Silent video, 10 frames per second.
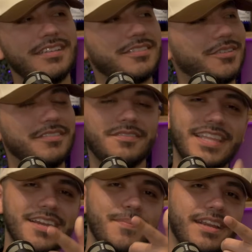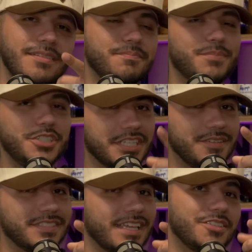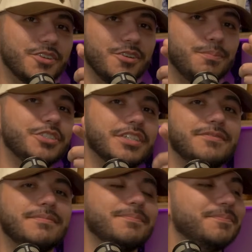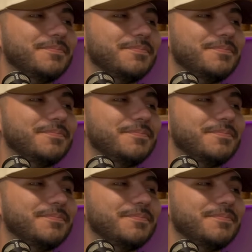Yeah. So think about it. Push gift. Get your girl push gift.